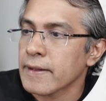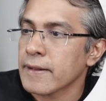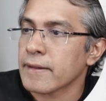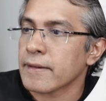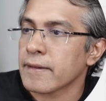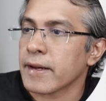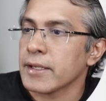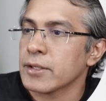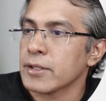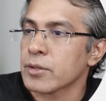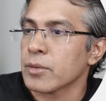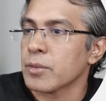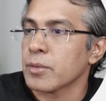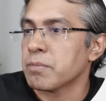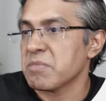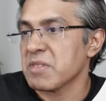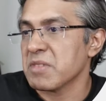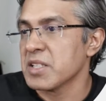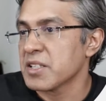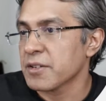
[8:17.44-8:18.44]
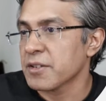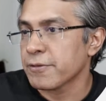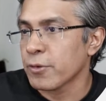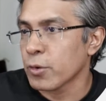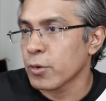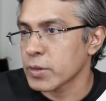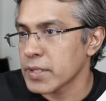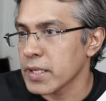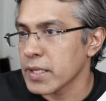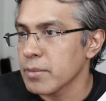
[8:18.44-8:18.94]
right? So it's a
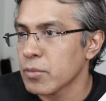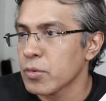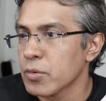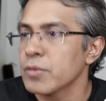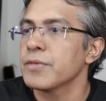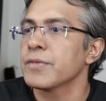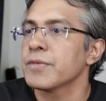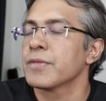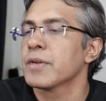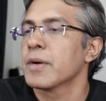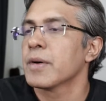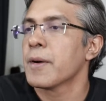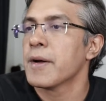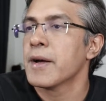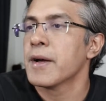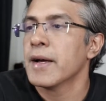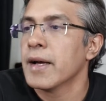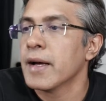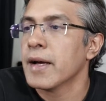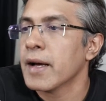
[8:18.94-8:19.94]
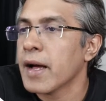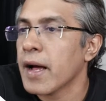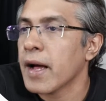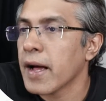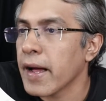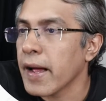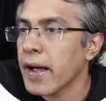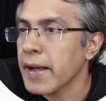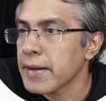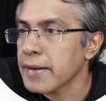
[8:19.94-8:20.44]
forcing move,
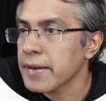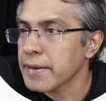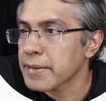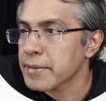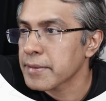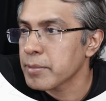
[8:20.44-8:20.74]
and